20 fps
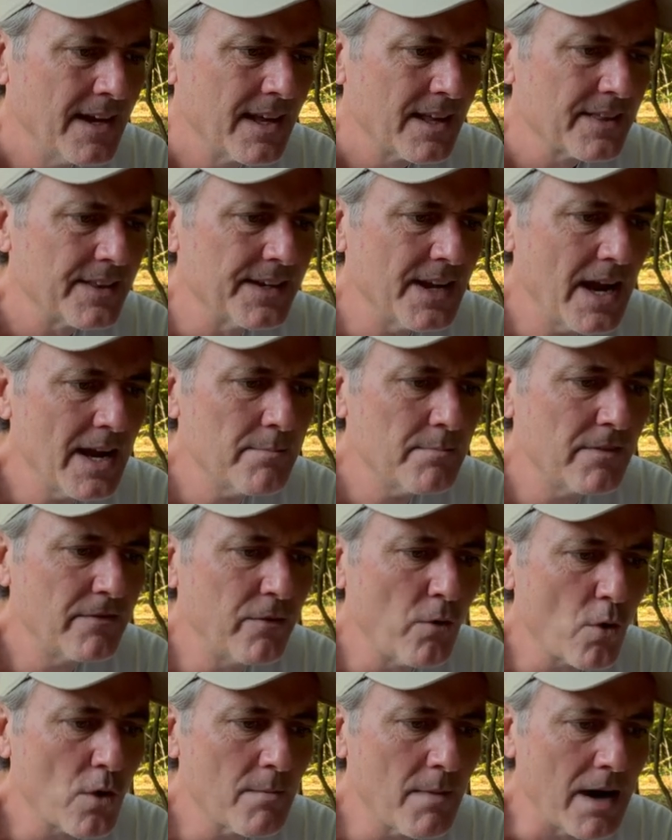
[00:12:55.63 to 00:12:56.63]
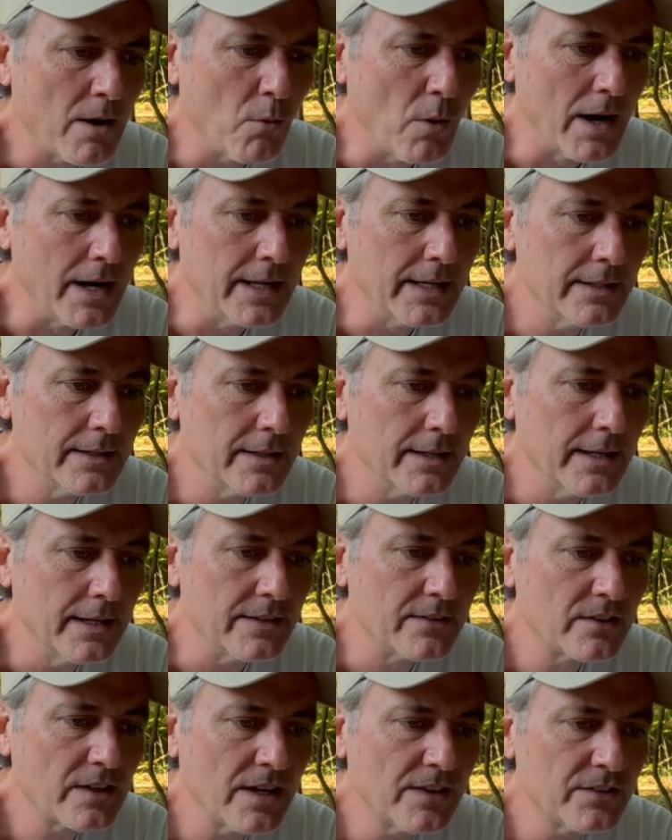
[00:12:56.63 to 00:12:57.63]
The night before my wedding,
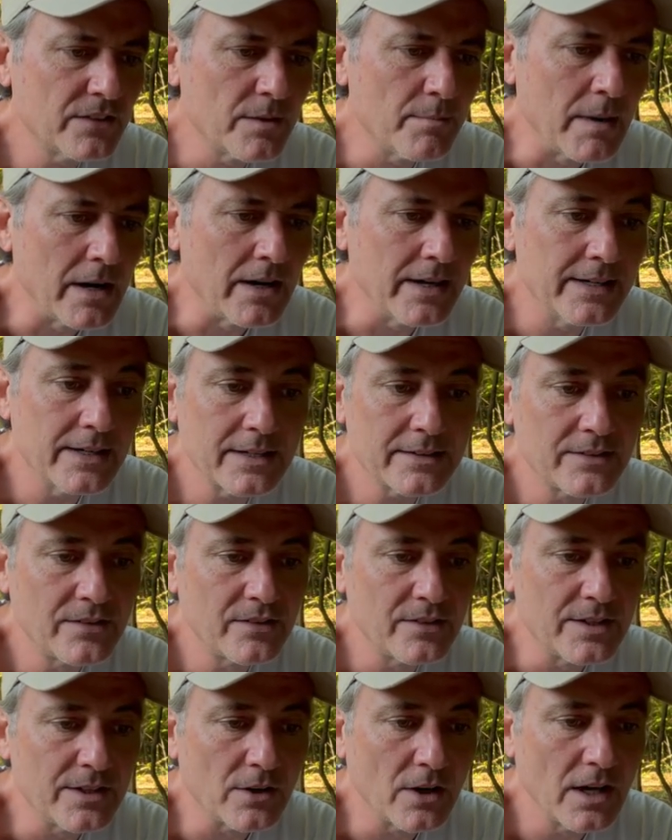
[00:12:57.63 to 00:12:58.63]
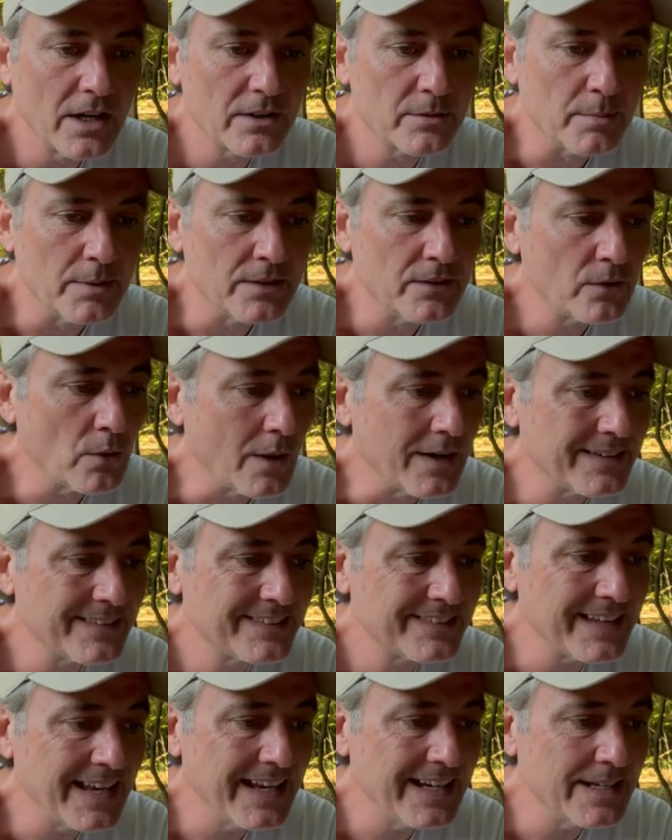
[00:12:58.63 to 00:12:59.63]
it's customary not to see your husband, so I
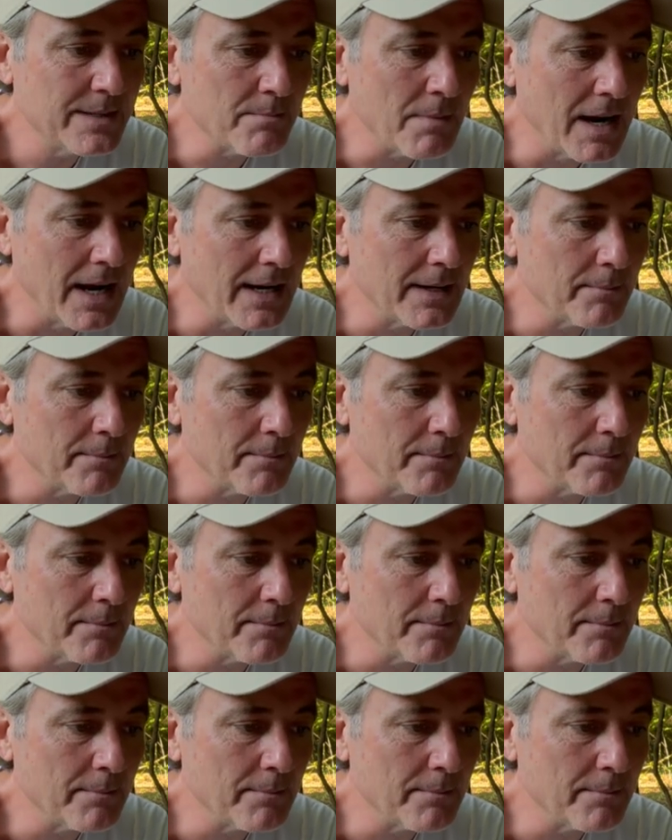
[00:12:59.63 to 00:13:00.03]
stayed in my